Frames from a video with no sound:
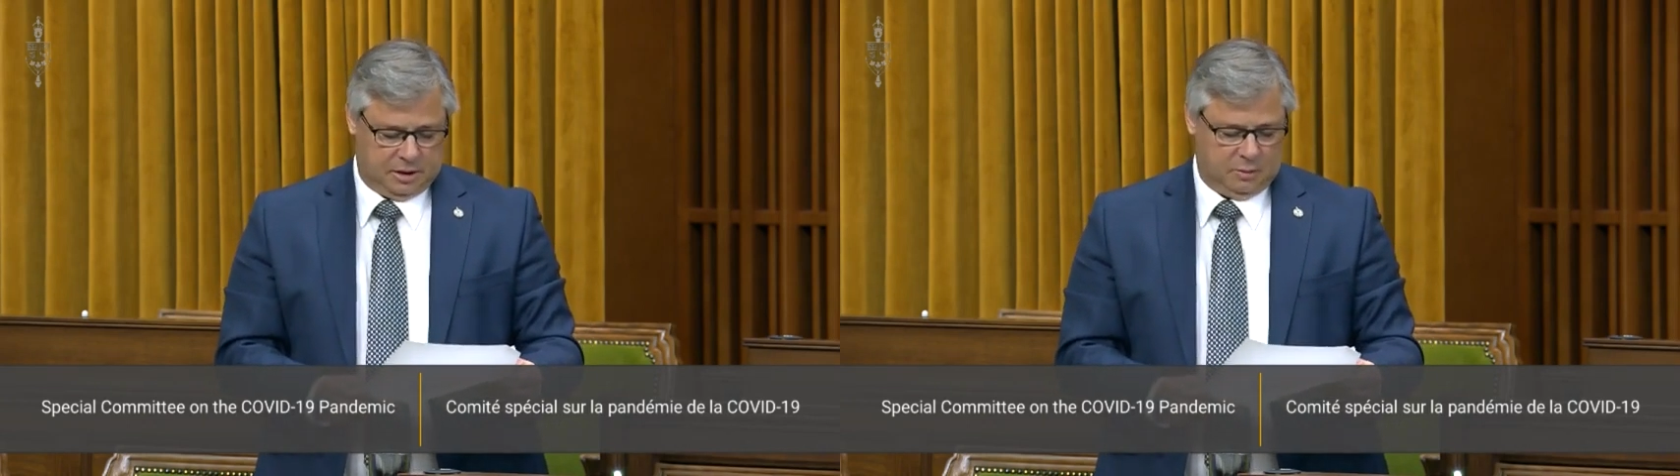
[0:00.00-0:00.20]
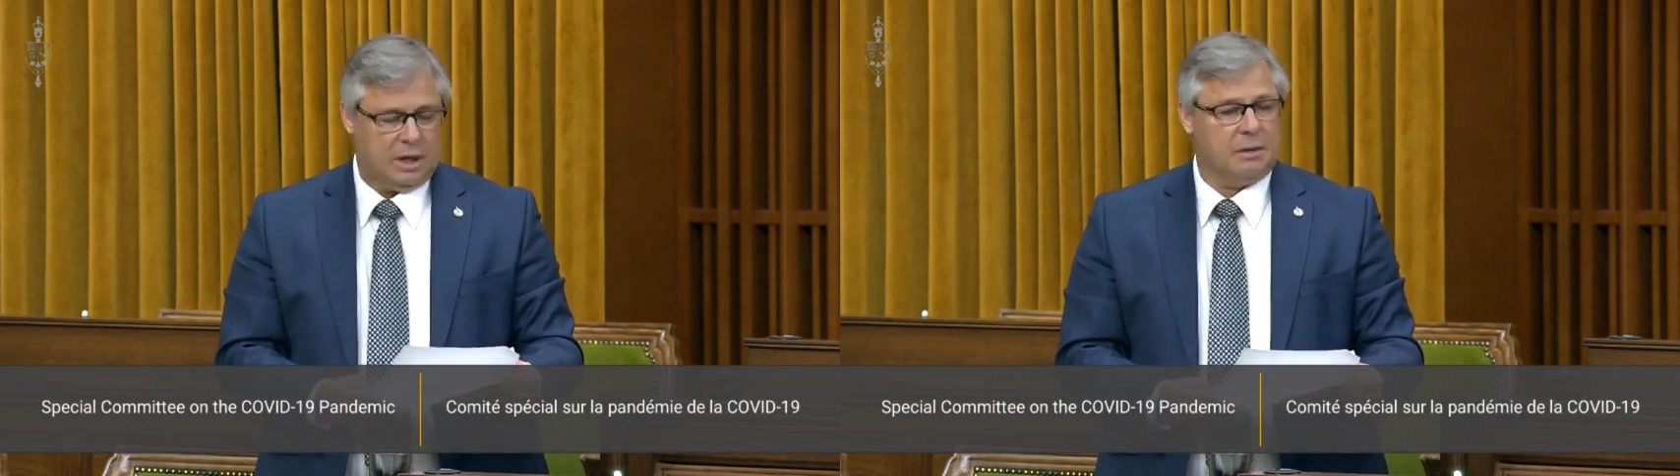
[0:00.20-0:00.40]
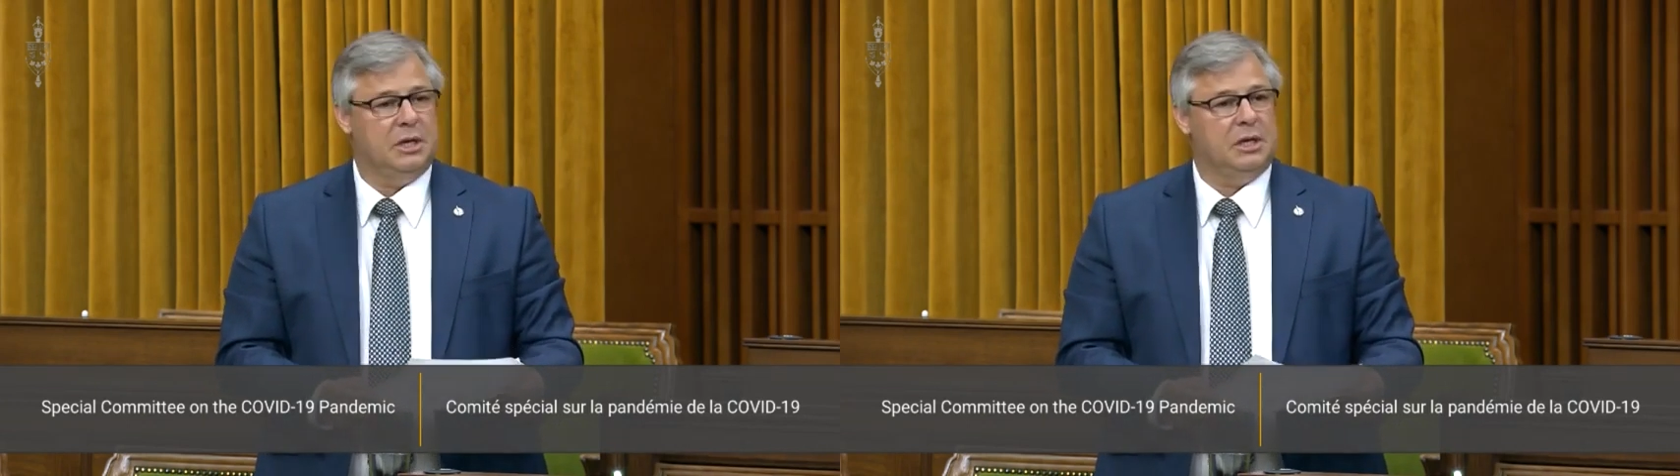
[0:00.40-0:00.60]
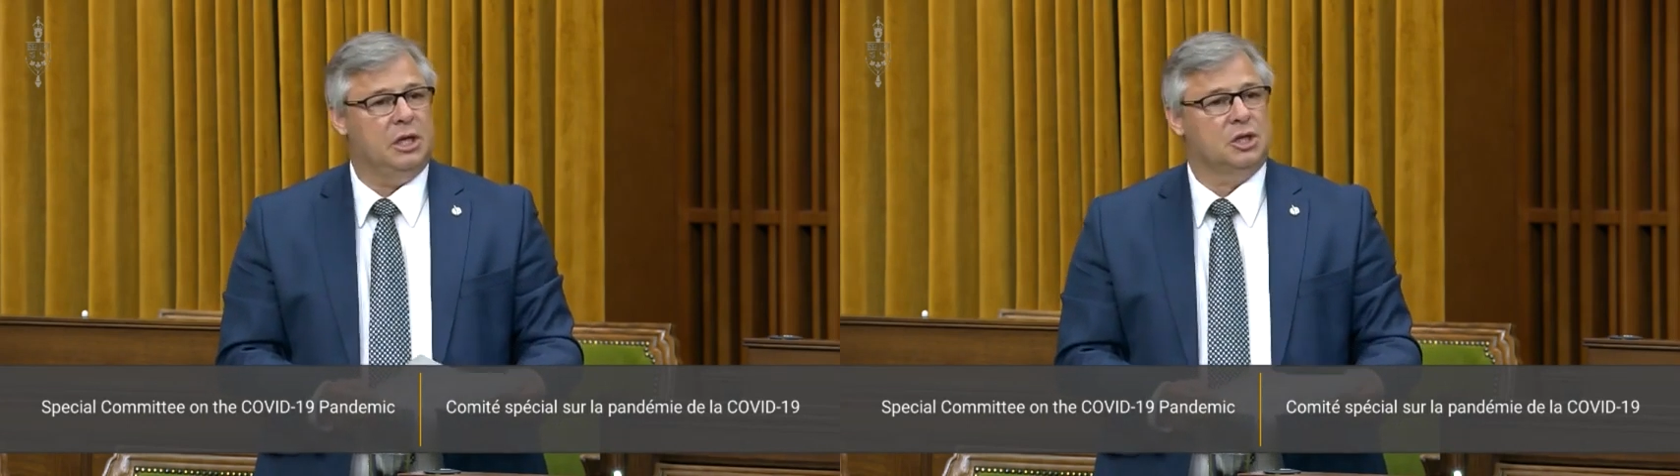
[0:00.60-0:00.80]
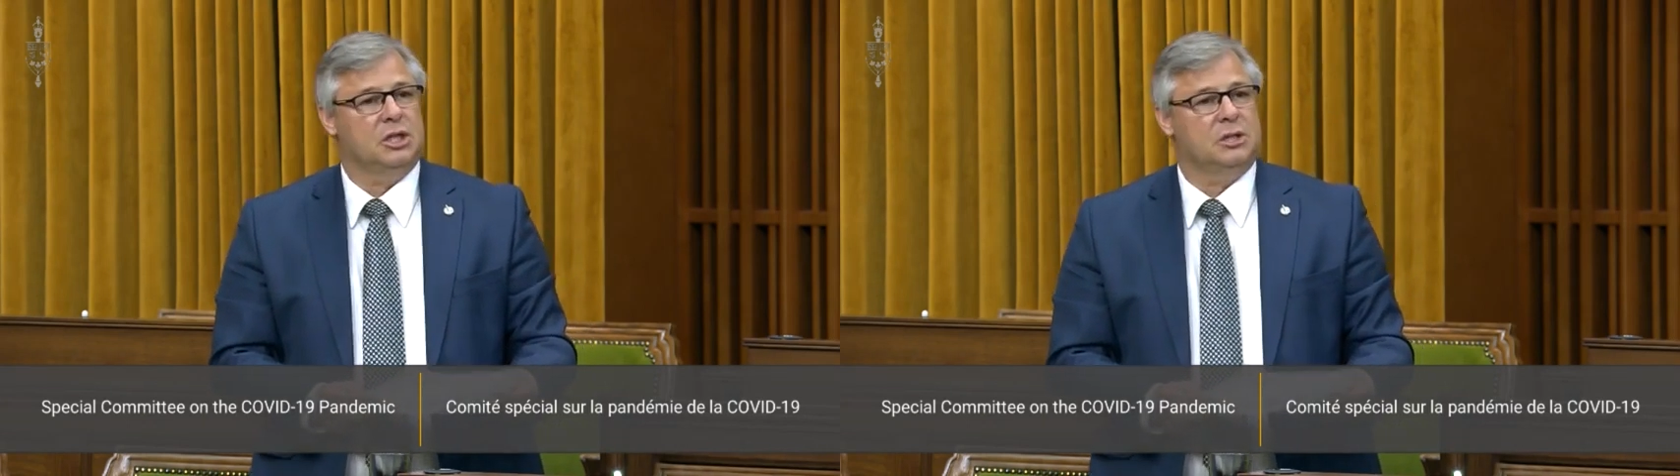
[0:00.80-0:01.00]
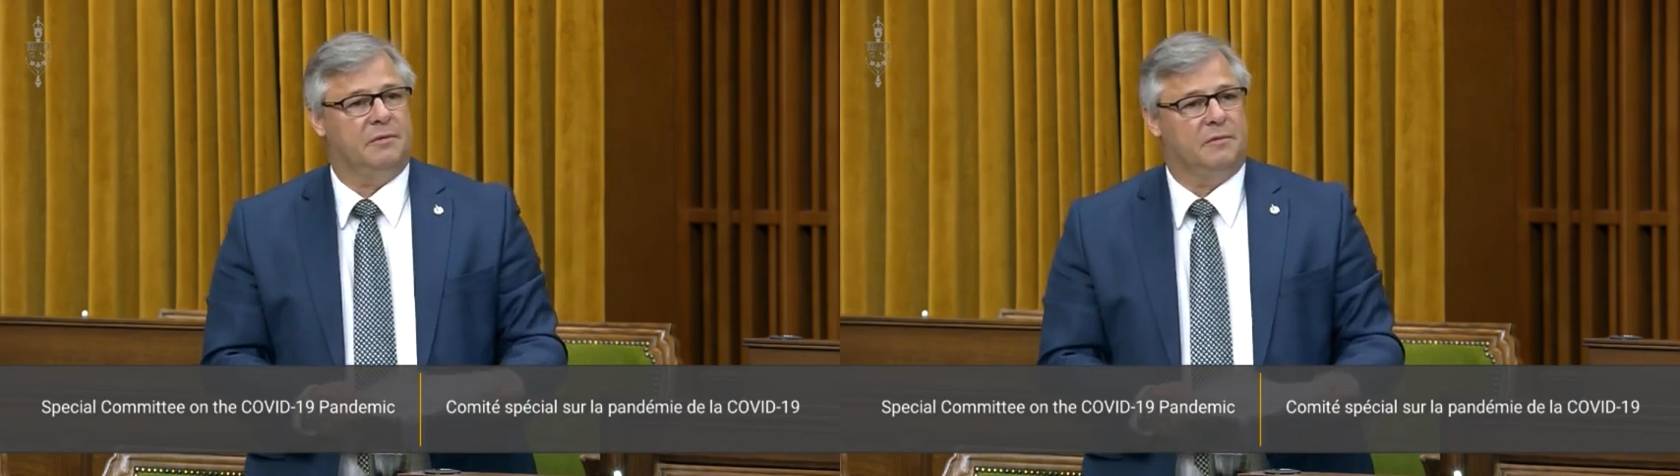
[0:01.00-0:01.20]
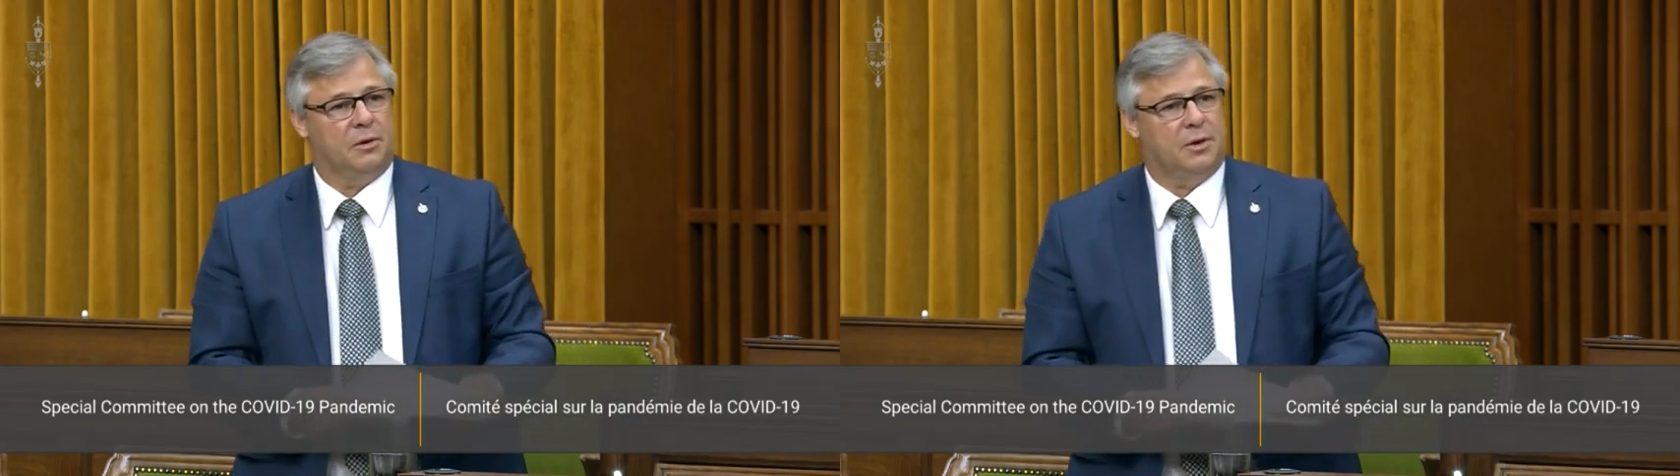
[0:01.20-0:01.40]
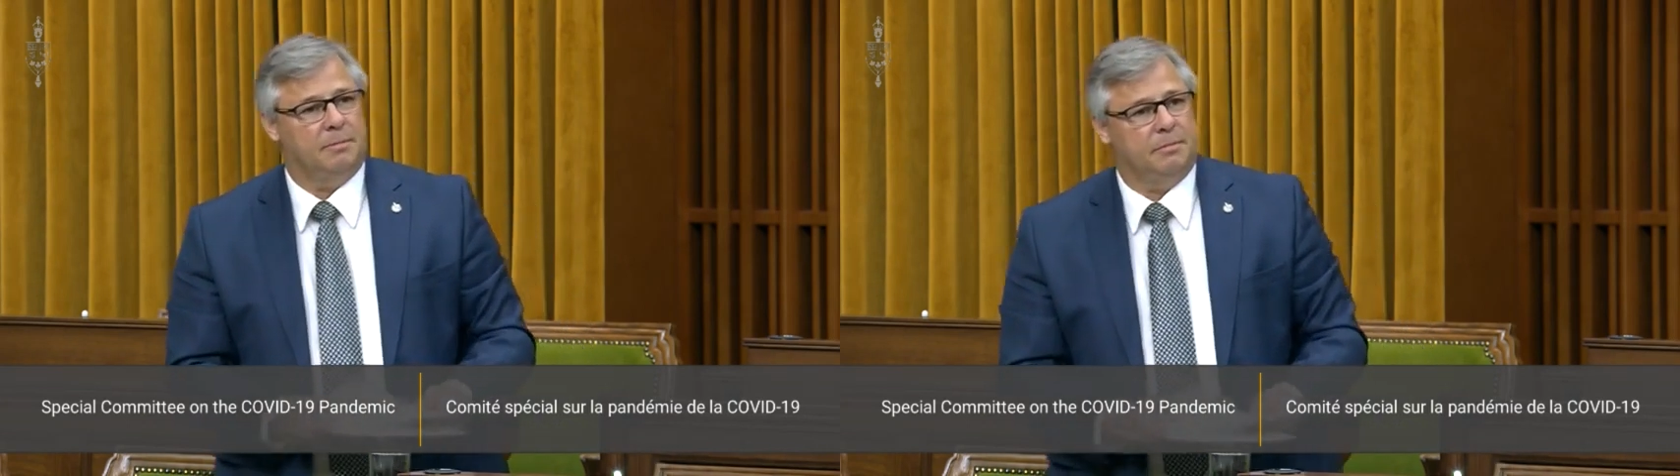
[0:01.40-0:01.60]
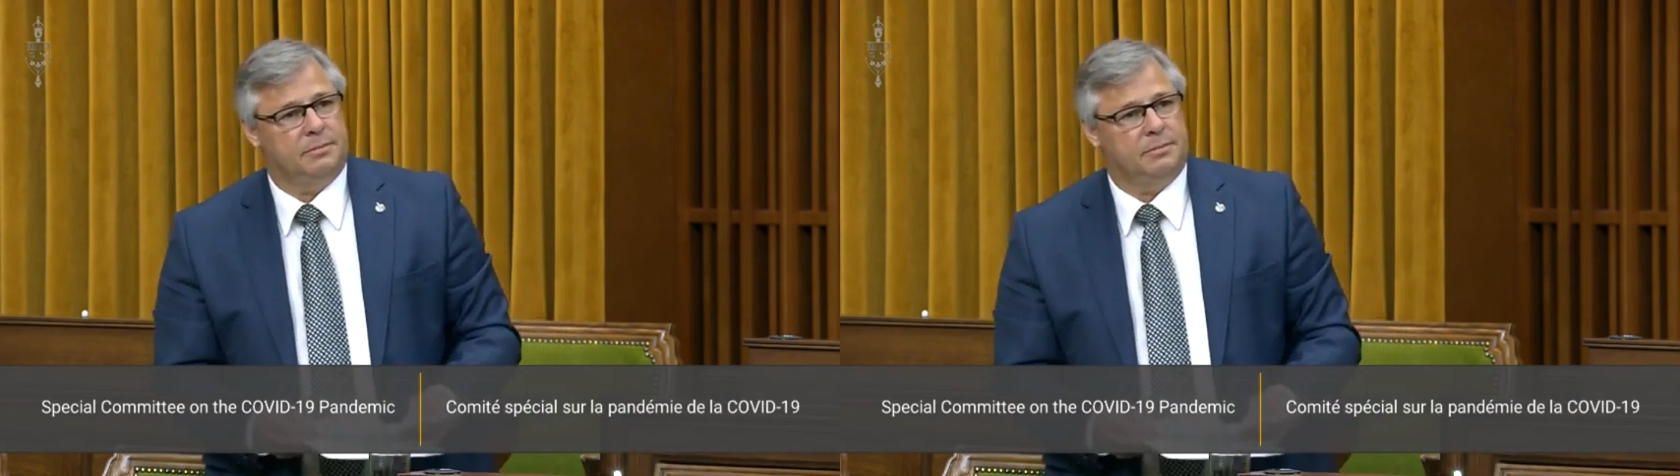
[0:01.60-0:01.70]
the recommendations before them?